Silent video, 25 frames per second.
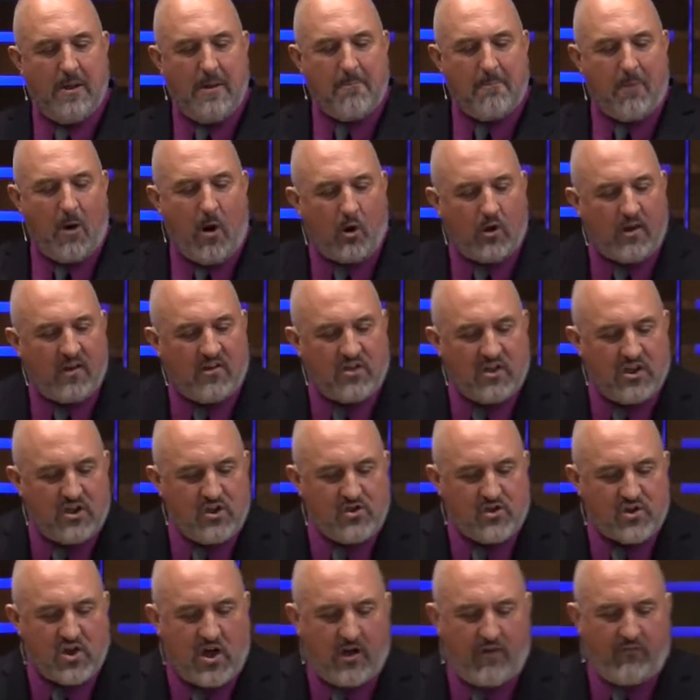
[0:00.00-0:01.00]
Paul
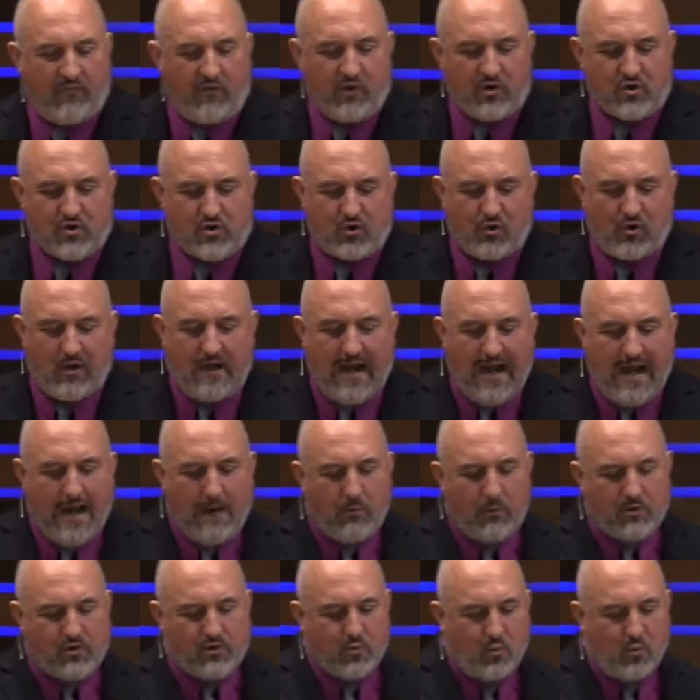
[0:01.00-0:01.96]
continues on in verse 3 I was